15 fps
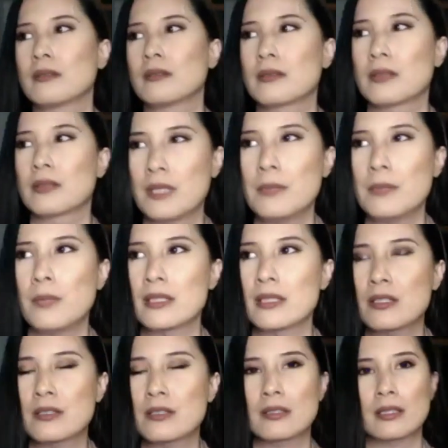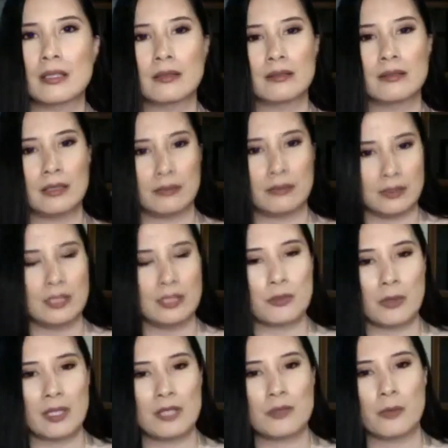3 months in
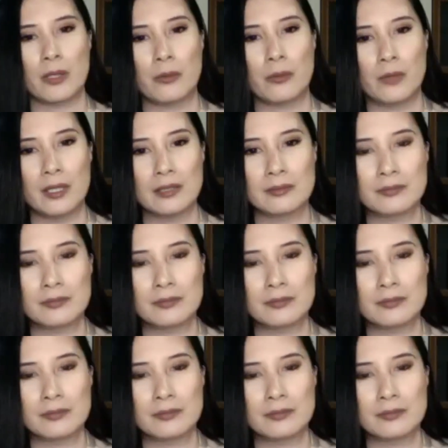2021?